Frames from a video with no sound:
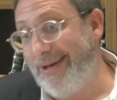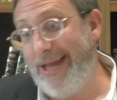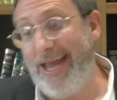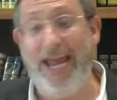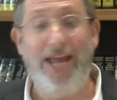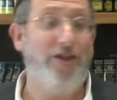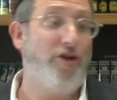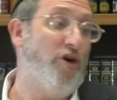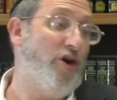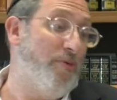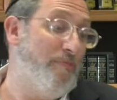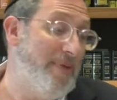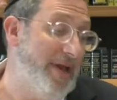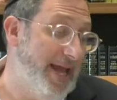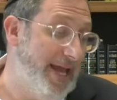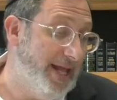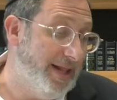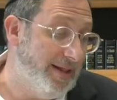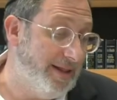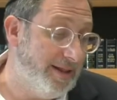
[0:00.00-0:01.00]
either it
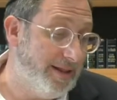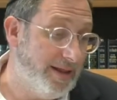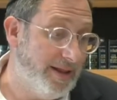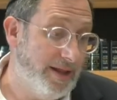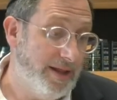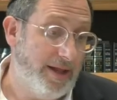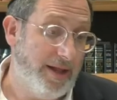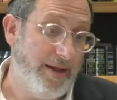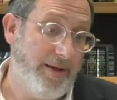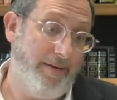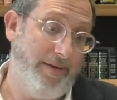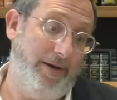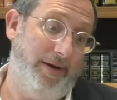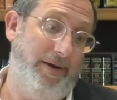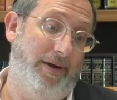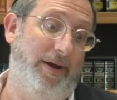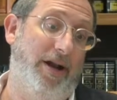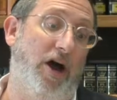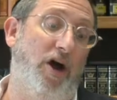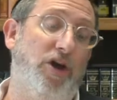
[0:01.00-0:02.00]
means,
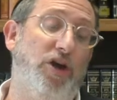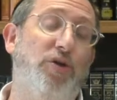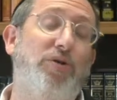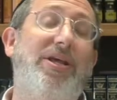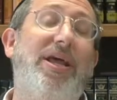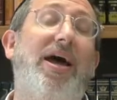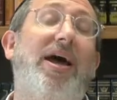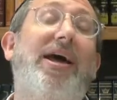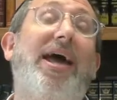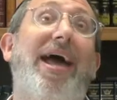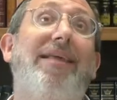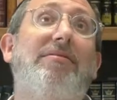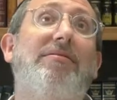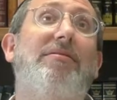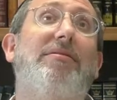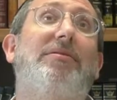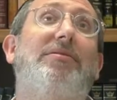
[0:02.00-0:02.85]
you know, you did a chet.